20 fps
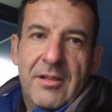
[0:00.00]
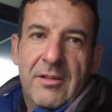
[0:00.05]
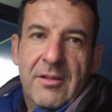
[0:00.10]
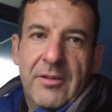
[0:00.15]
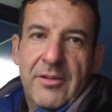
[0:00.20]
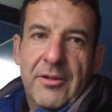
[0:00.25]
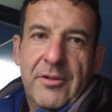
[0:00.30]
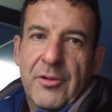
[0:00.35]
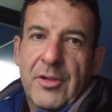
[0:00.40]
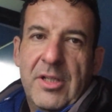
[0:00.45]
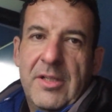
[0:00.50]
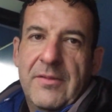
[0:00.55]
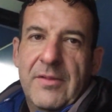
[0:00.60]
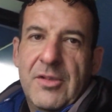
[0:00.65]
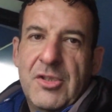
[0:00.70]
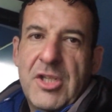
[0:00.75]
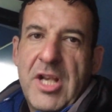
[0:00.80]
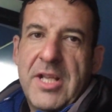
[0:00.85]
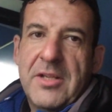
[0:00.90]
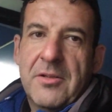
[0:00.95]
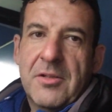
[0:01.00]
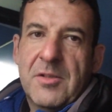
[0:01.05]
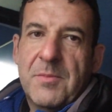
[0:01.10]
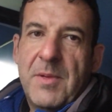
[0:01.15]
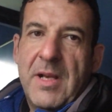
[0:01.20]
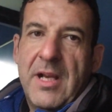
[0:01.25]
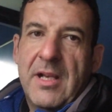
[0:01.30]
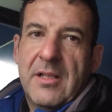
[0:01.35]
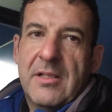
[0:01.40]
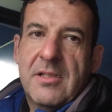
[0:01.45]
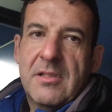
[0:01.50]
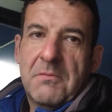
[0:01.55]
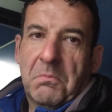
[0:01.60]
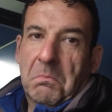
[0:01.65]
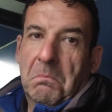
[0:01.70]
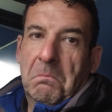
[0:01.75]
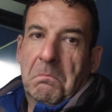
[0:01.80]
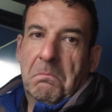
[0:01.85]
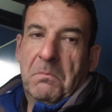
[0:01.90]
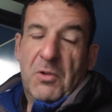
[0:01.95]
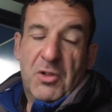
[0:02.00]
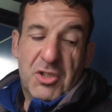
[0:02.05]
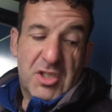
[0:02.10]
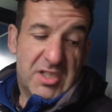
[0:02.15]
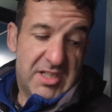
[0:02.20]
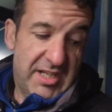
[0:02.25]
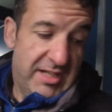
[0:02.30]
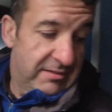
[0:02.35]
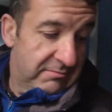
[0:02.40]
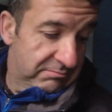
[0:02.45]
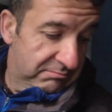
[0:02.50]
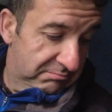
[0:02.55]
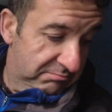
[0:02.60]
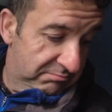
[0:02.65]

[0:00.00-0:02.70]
they're not even Jenner's bags. They're just like,